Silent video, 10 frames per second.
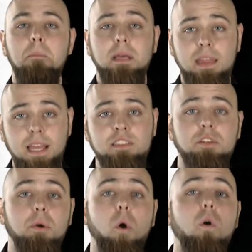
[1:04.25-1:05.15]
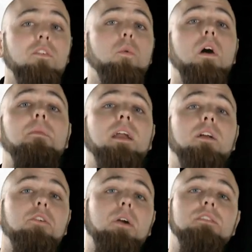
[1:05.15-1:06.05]
but thanks to overwhelming
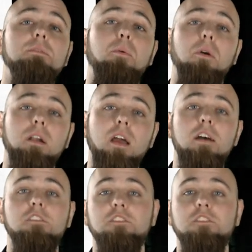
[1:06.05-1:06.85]
underground support,